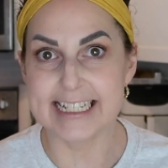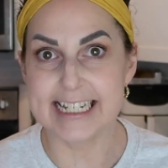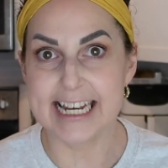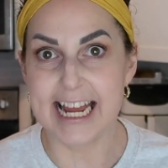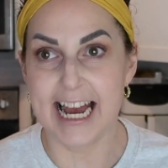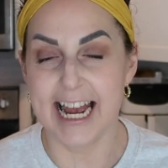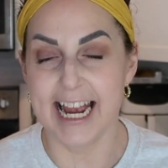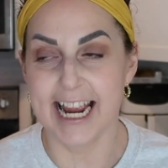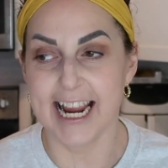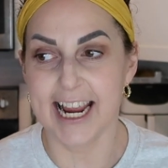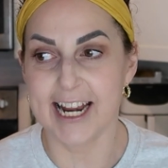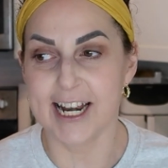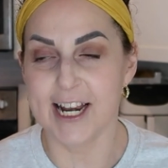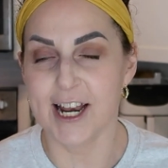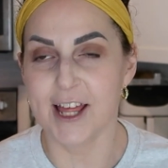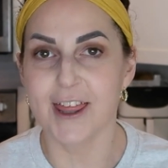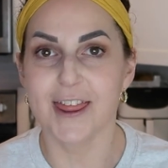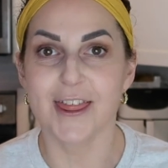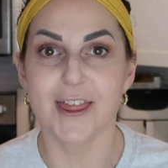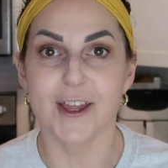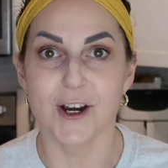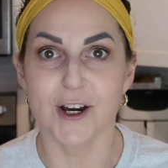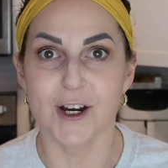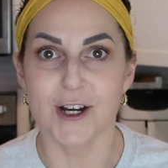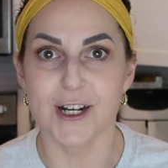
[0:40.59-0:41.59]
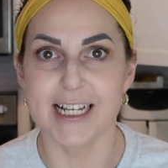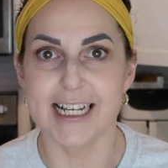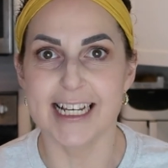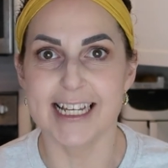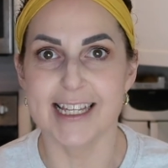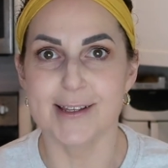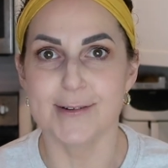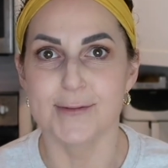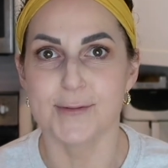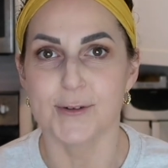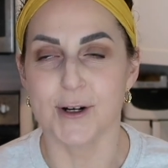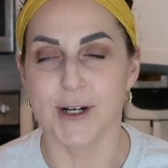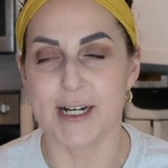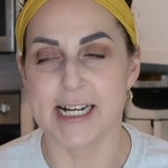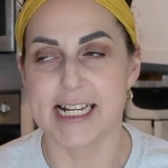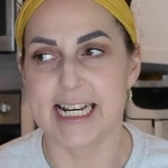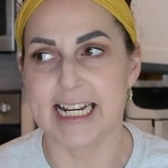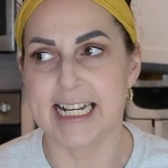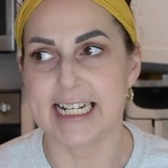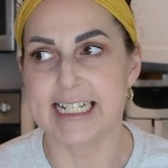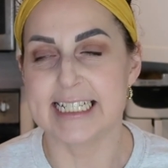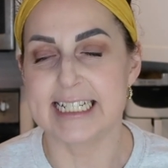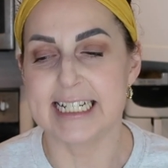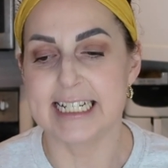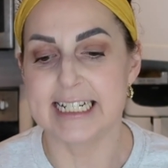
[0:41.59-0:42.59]
9:30 in the
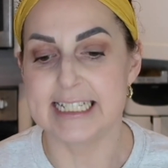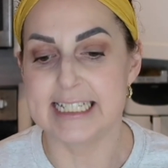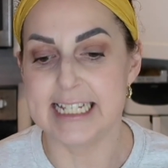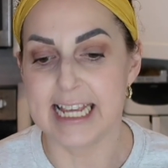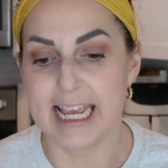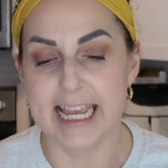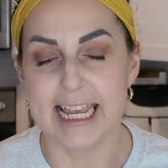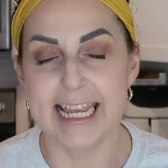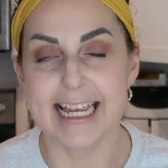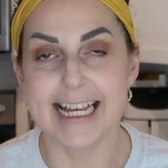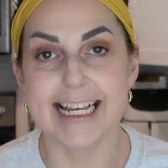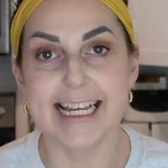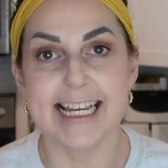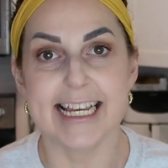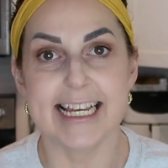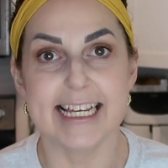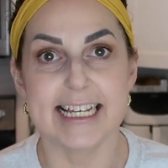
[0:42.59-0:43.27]
morning and today